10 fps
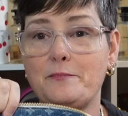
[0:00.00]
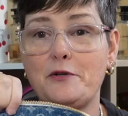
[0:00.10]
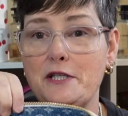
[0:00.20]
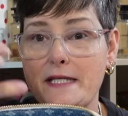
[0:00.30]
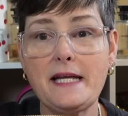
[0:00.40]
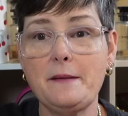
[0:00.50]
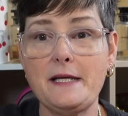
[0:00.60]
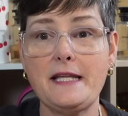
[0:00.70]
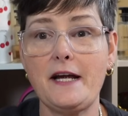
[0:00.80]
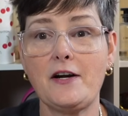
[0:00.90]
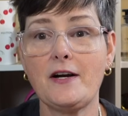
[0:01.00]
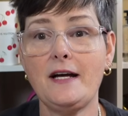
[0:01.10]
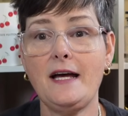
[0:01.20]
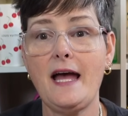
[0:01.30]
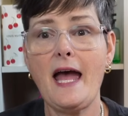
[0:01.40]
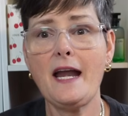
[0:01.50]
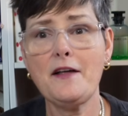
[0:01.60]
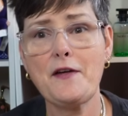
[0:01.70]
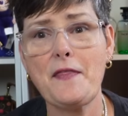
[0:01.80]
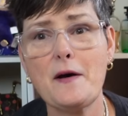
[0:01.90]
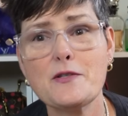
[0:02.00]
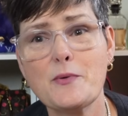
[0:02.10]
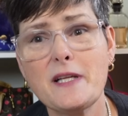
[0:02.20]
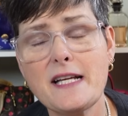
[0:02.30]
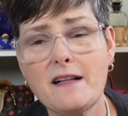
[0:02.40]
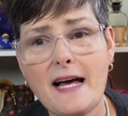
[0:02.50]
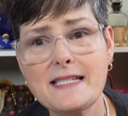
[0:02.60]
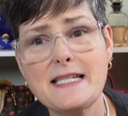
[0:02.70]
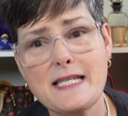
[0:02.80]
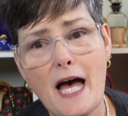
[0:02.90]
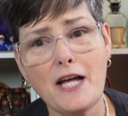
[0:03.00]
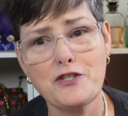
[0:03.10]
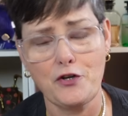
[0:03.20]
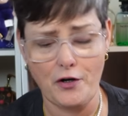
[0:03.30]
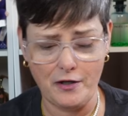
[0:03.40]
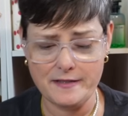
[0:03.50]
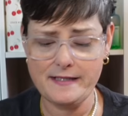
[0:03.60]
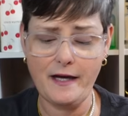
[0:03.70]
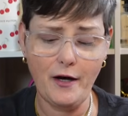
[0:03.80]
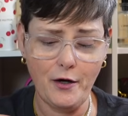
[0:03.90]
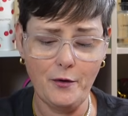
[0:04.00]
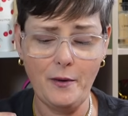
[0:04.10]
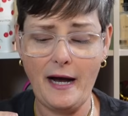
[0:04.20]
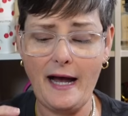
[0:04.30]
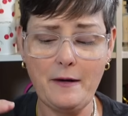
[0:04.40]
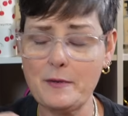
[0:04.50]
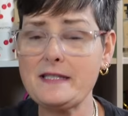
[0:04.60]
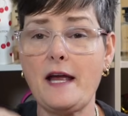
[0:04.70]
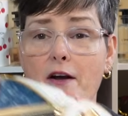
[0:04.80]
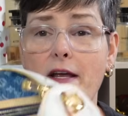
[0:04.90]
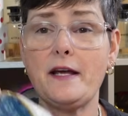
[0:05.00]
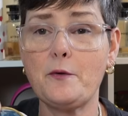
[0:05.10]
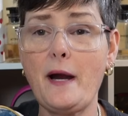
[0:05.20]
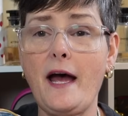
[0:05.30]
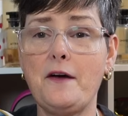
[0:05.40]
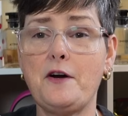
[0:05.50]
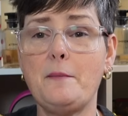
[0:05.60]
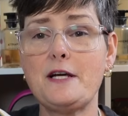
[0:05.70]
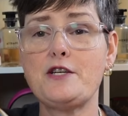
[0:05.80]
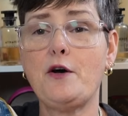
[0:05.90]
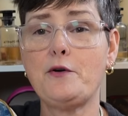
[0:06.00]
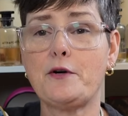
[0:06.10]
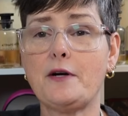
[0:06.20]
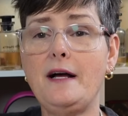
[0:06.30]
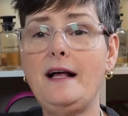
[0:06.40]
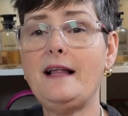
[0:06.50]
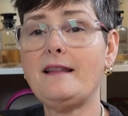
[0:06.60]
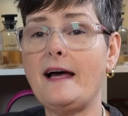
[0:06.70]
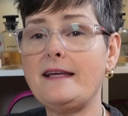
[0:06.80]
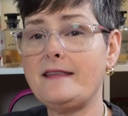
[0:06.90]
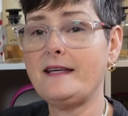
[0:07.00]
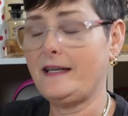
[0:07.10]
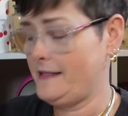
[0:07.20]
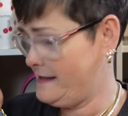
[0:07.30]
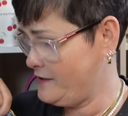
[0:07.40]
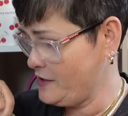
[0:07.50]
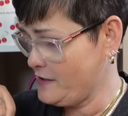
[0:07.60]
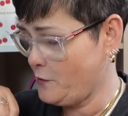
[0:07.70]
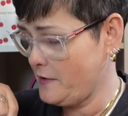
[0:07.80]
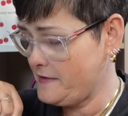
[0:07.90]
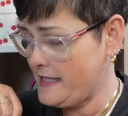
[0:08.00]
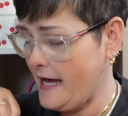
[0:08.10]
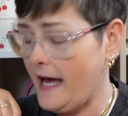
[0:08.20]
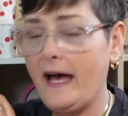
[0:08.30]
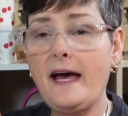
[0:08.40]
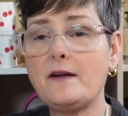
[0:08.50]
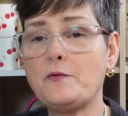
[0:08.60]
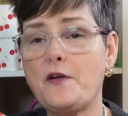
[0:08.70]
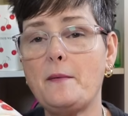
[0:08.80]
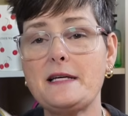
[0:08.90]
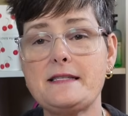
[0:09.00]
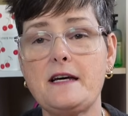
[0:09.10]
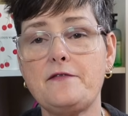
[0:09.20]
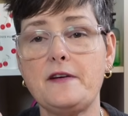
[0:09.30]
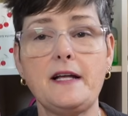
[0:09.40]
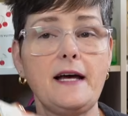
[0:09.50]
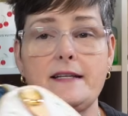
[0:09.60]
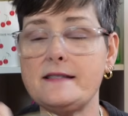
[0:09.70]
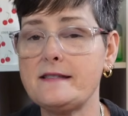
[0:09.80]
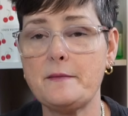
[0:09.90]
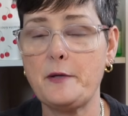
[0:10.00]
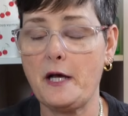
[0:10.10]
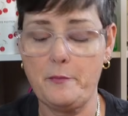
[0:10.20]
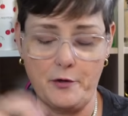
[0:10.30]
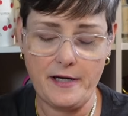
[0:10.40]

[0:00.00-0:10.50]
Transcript: put denim in there. And I thought that was really classy touch, girl. So I was carrying it around on my shoulder like this, just sort of sagged with all my stuff in it. I didn't zip it up or